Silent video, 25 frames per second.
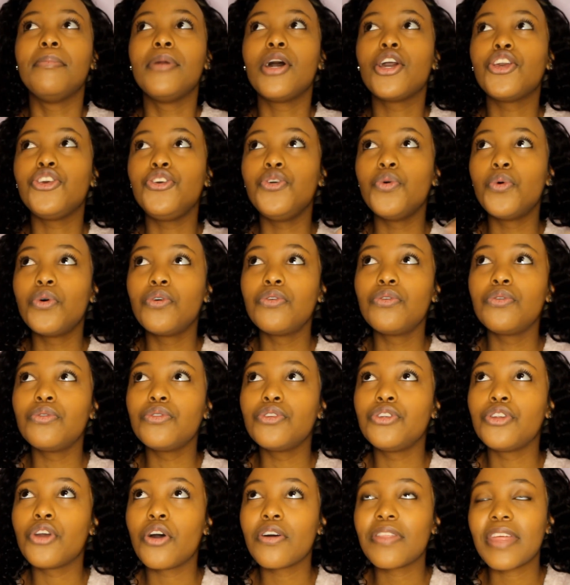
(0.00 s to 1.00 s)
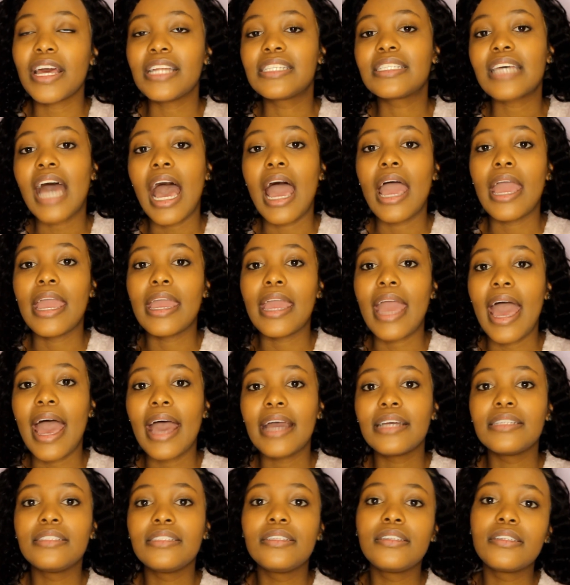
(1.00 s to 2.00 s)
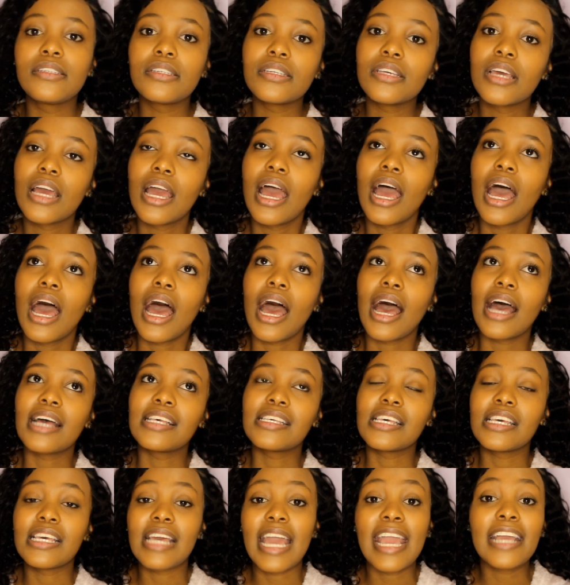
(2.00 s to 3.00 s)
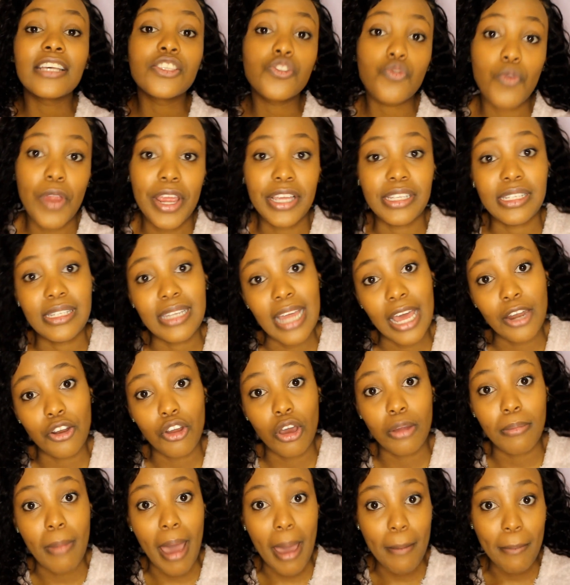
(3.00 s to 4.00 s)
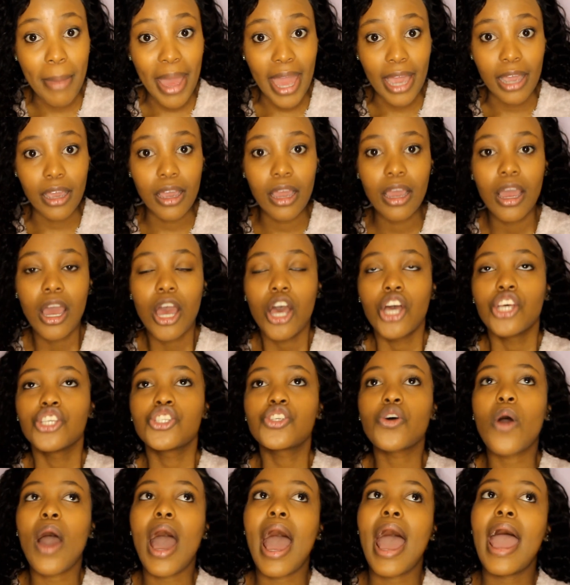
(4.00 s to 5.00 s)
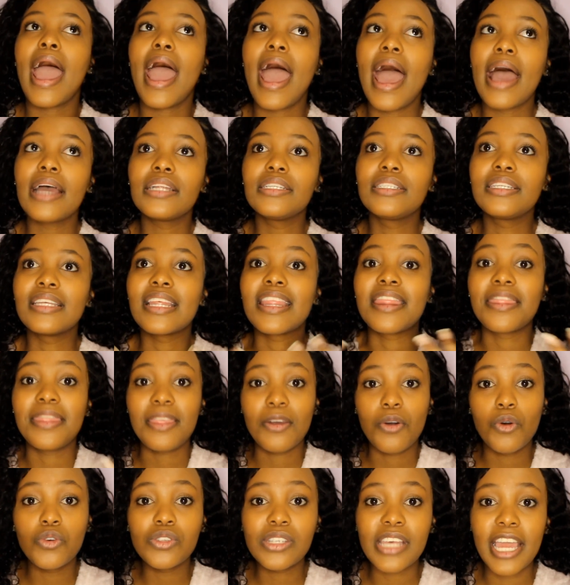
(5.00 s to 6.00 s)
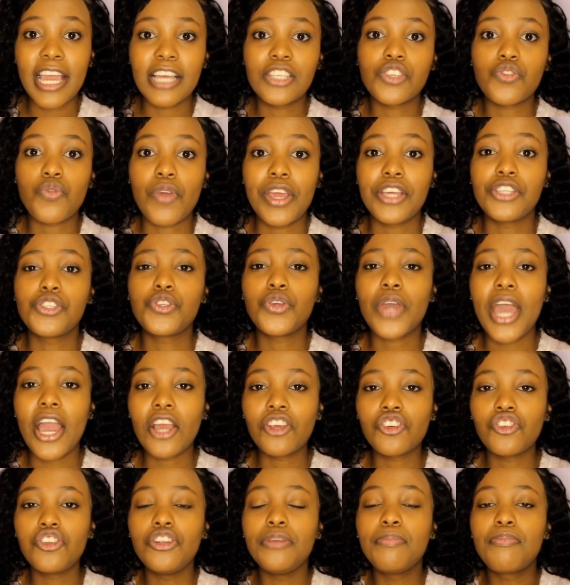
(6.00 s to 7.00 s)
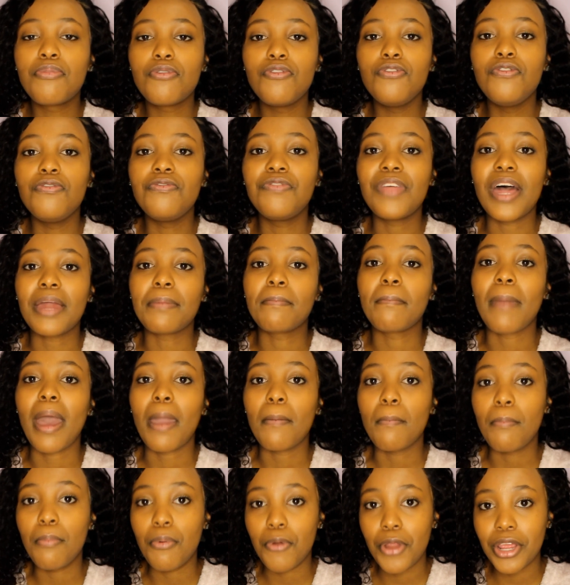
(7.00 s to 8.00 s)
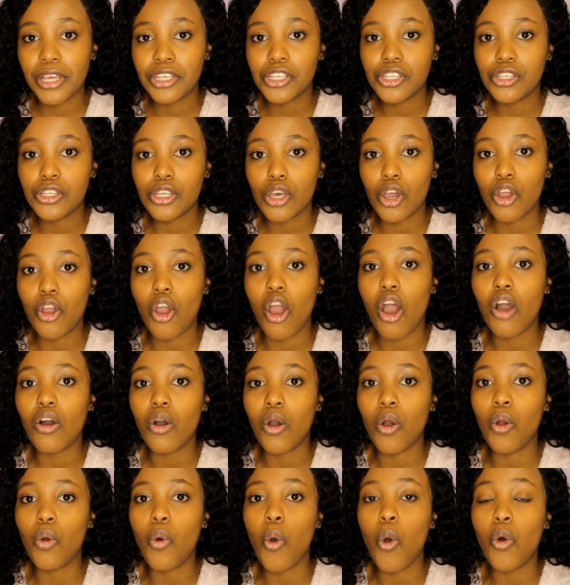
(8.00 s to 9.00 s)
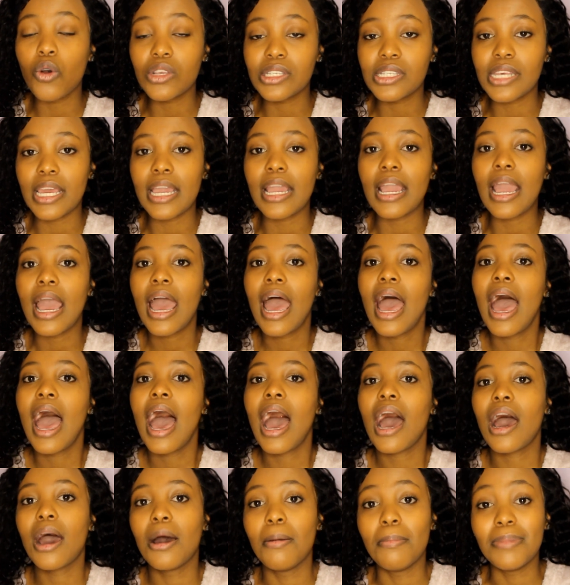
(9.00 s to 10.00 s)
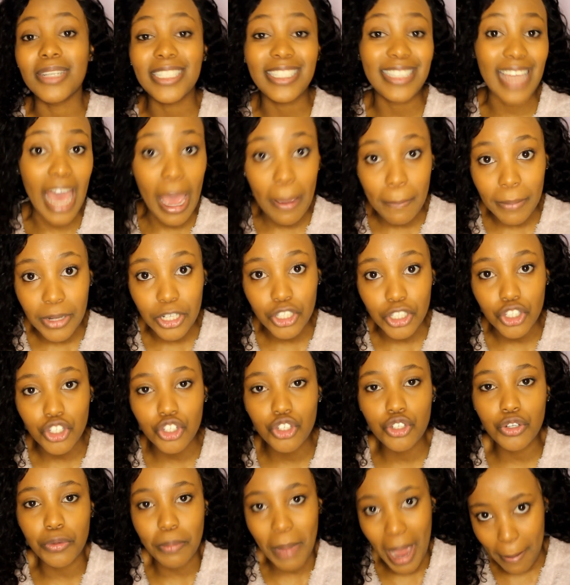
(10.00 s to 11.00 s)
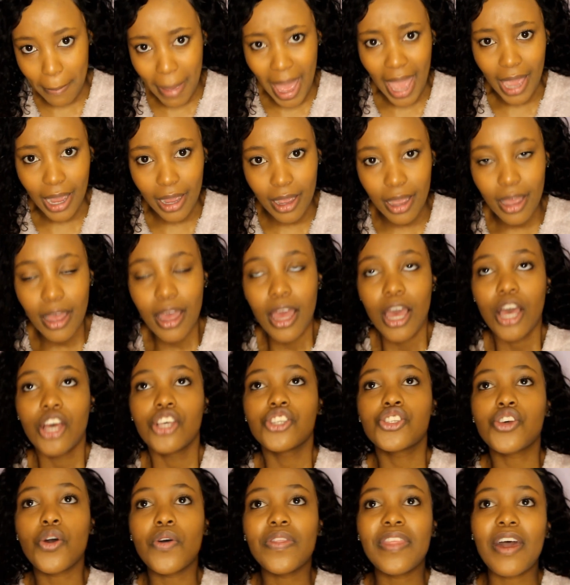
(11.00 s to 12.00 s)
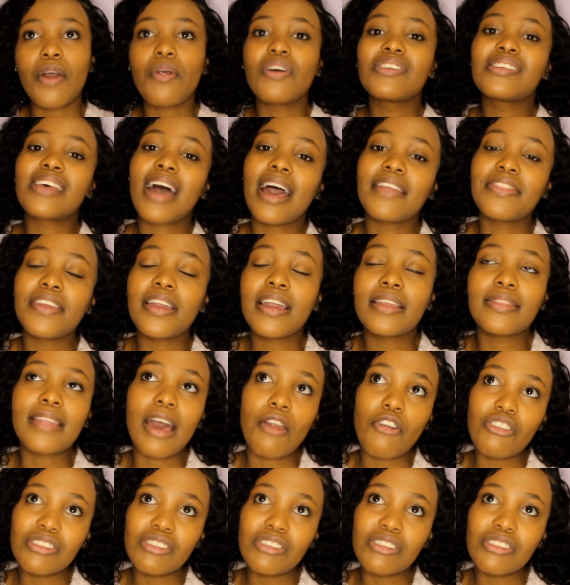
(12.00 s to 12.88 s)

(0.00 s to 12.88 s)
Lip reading: you'll know that I had x-rays done on my back. So I had those x-rays to actually prove that my breasts are causing damage to my back. So I think that